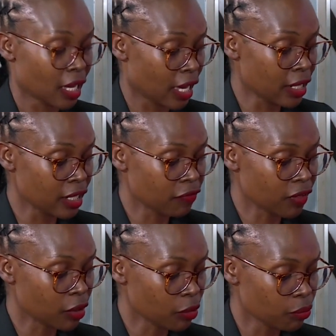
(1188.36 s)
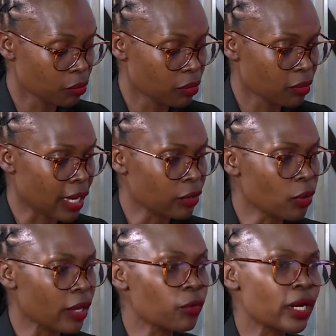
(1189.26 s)
And even I
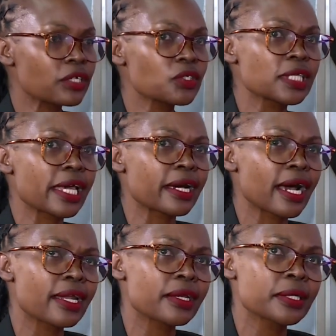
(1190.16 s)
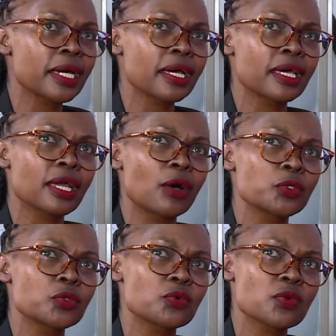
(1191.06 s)
know countries like Canada and
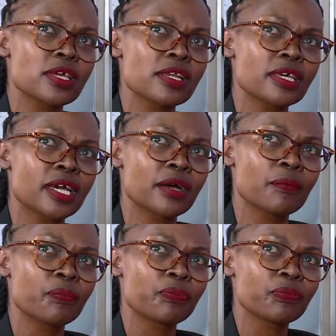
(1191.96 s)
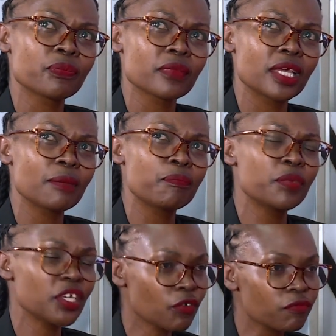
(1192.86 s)
Australia and a
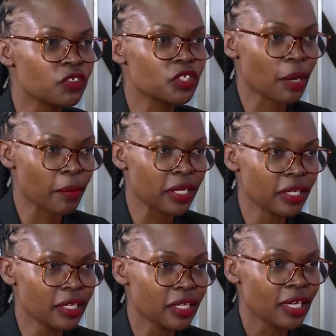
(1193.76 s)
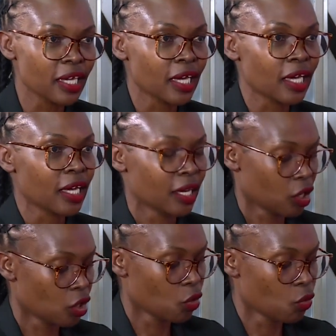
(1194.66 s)
bit of Germany,
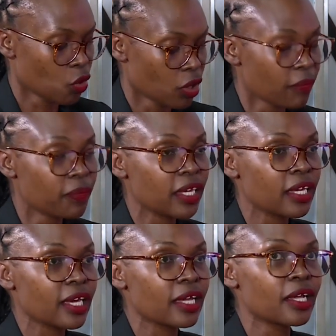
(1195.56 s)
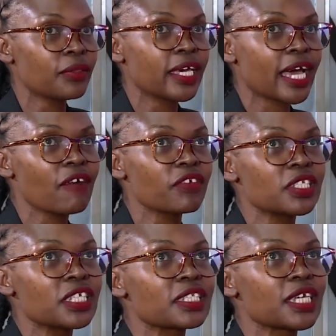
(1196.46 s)
they have it
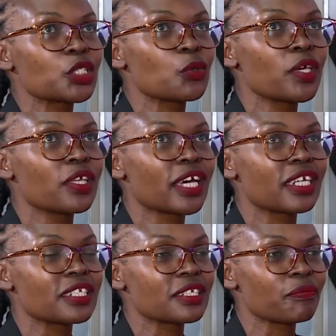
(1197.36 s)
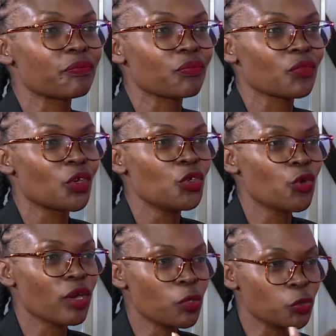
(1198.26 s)
in such a way that
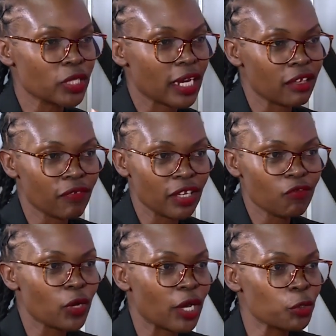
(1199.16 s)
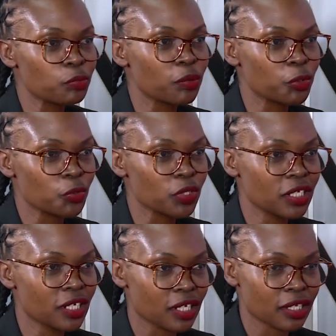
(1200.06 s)
you're able to tell, even if you cannot be able to
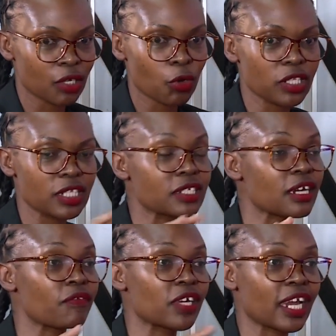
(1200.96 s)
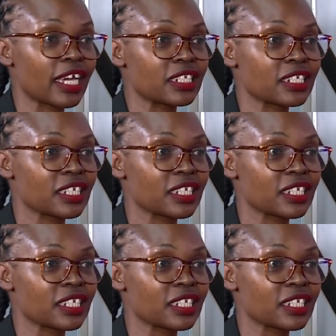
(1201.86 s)
read, they call it the traffic light